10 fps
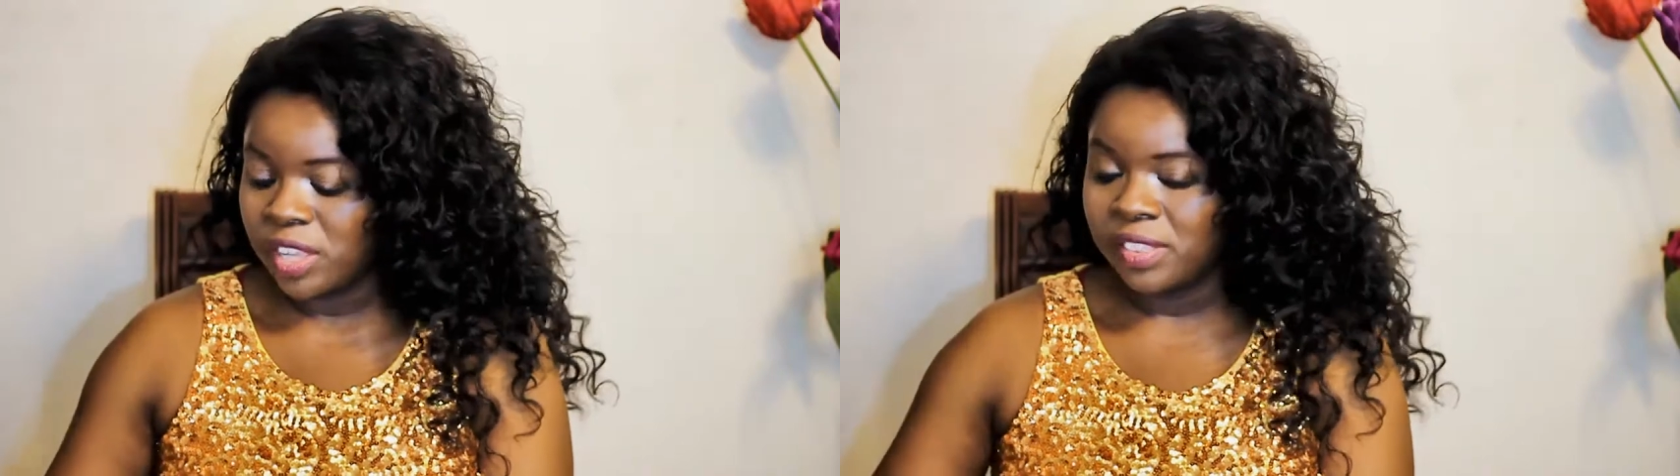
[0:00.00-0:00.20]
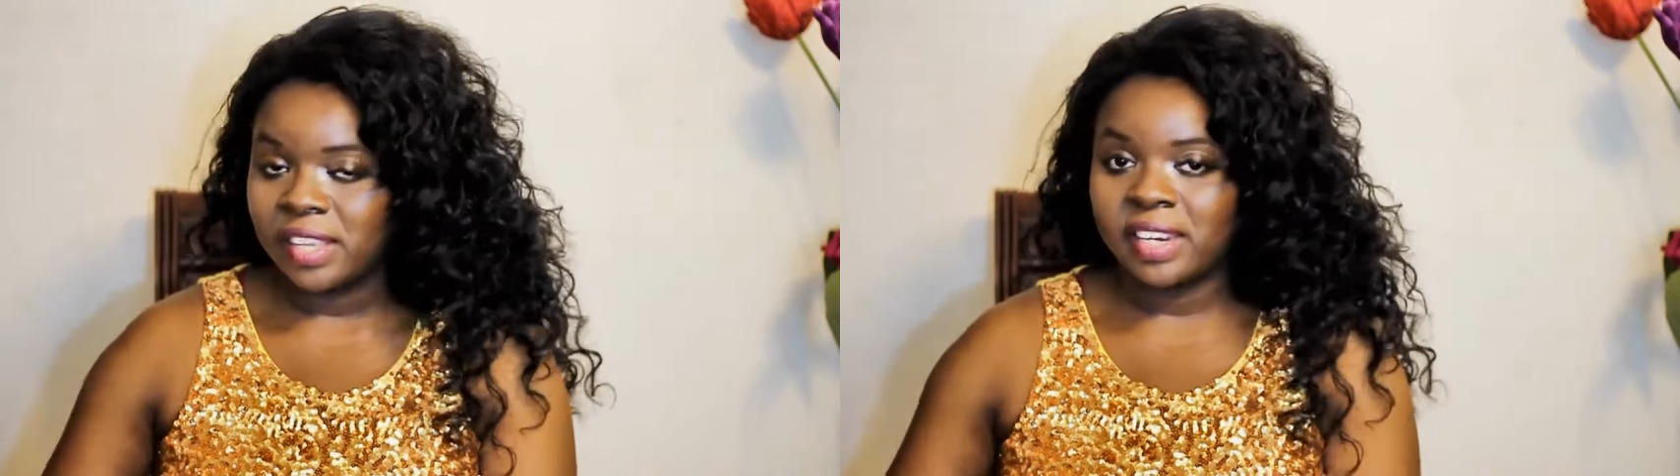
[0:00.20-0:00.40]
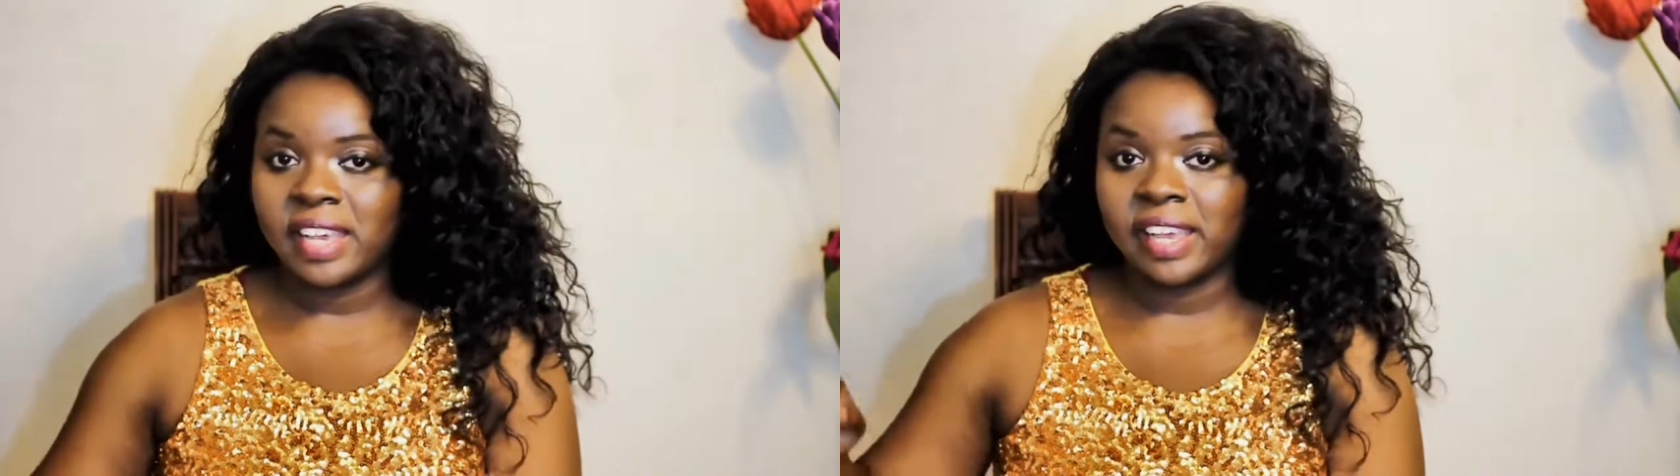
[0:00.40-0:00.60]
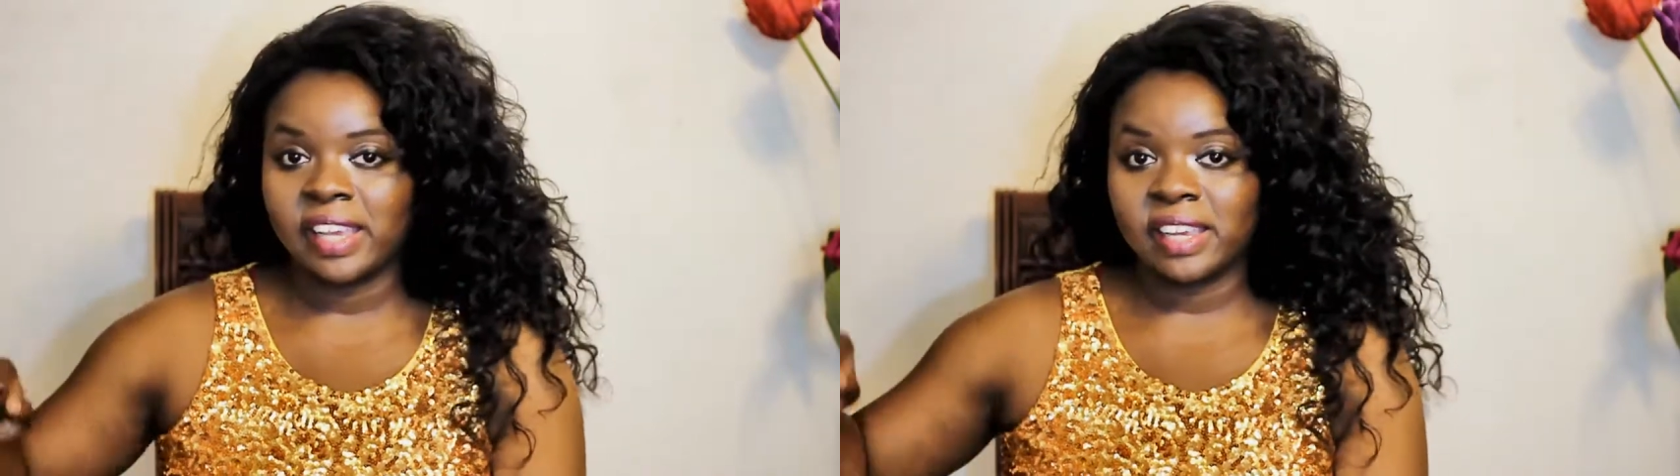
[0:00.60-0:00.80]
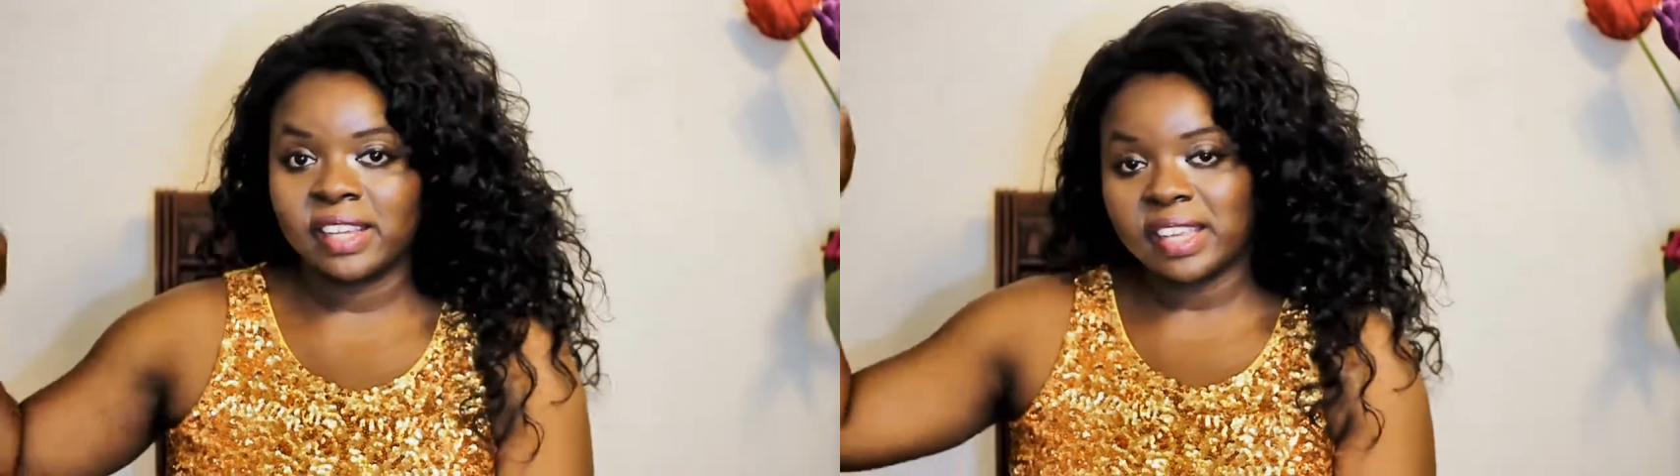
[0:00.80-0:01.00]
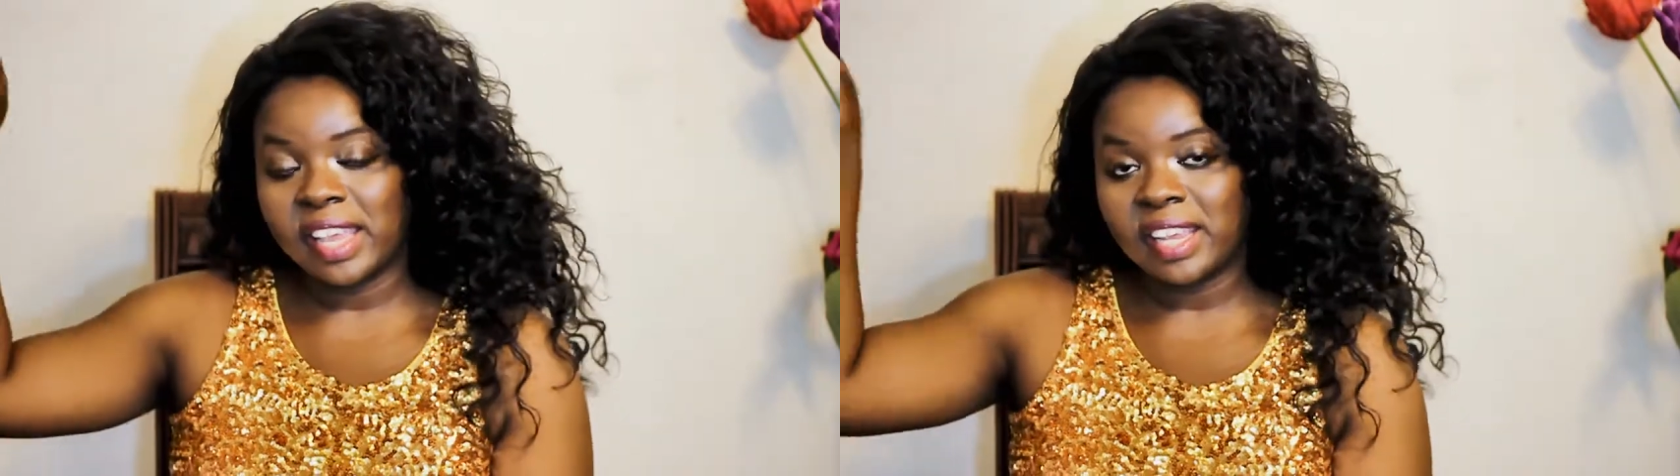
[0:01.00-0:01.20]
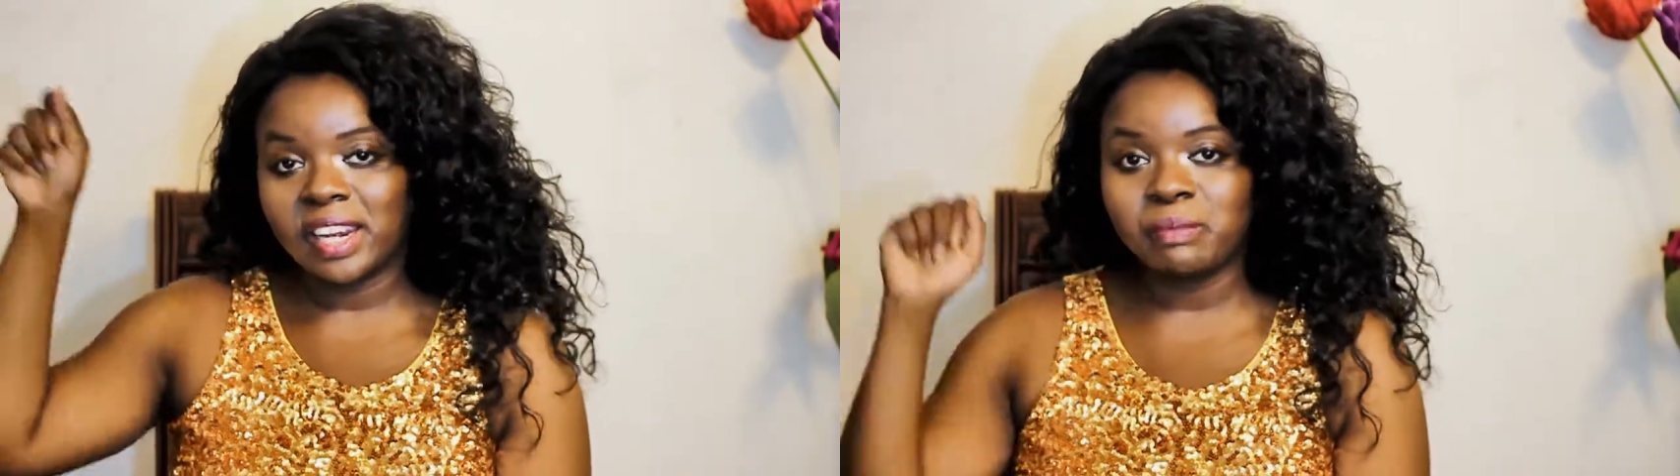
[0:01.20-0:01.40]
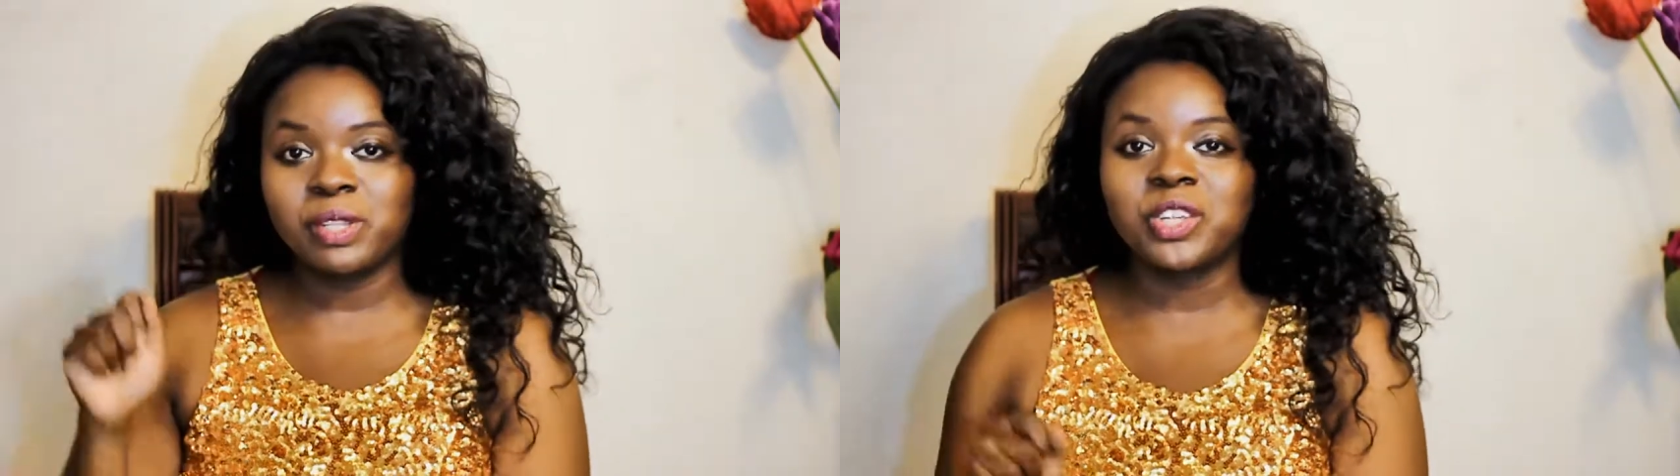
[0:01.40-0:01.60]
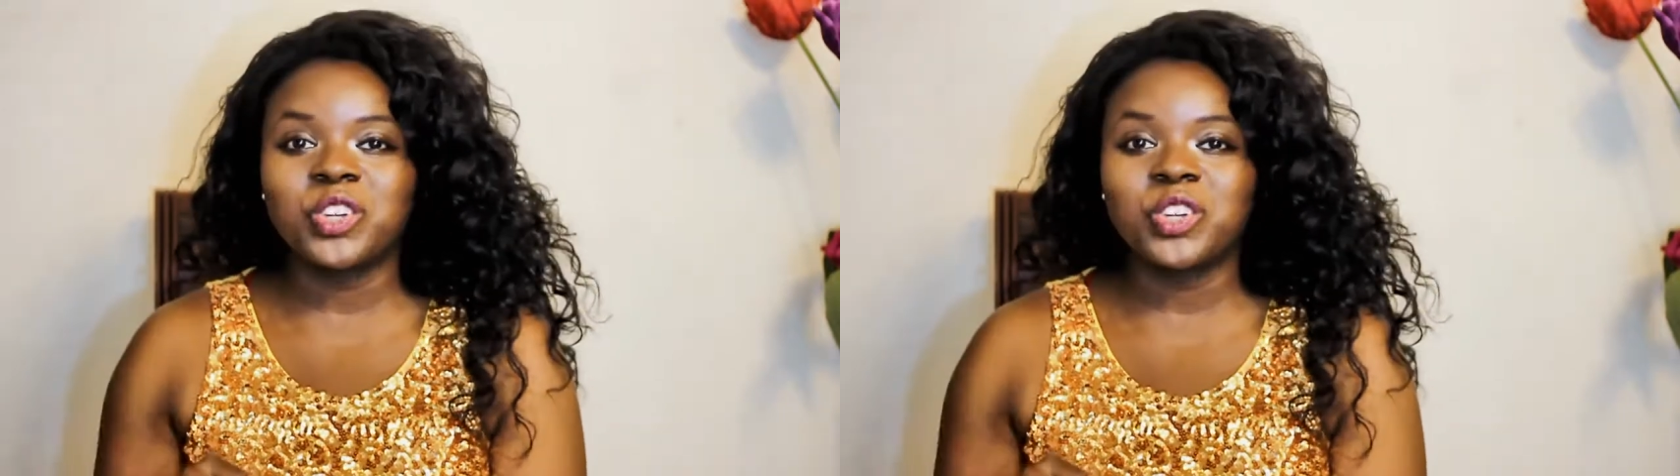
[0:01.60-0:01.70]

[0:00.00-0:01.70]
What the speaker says: and then I hang it up to